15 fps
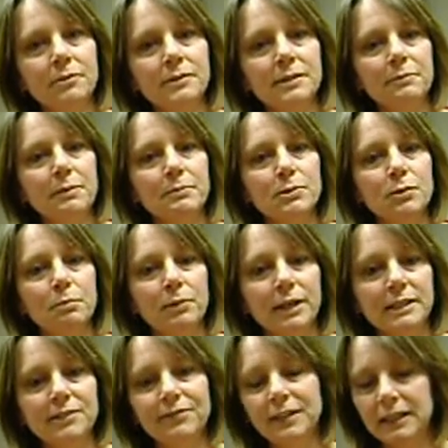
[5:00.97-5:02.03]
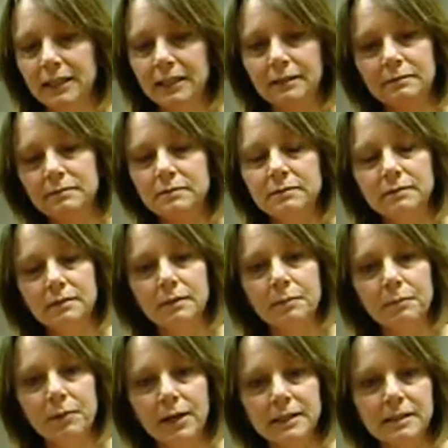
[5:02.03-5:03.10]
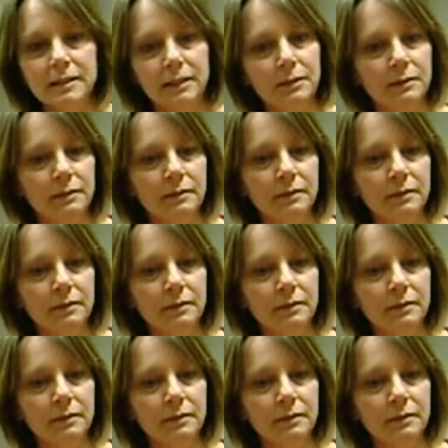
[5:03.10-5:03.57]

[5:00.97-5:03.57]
symptoms of breastfeeding. The breast can